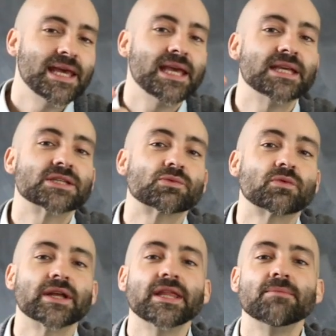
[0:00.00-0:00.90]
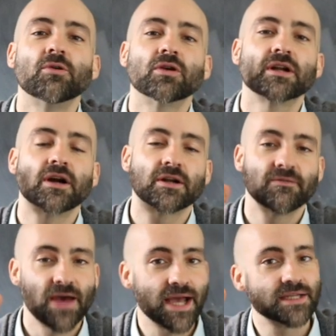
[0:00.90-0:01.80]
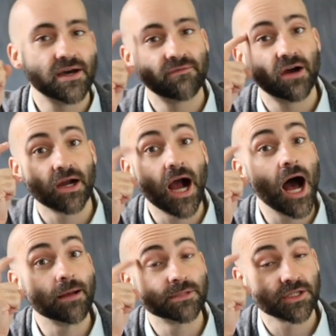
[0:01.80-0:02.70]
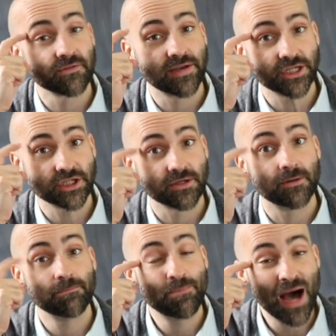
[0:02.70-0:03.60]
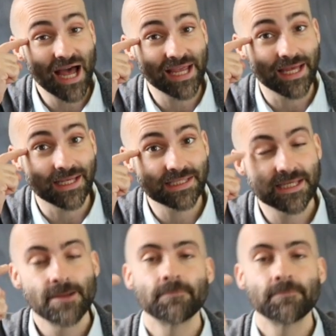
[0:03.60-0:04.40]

is really more an artifact of our observational bias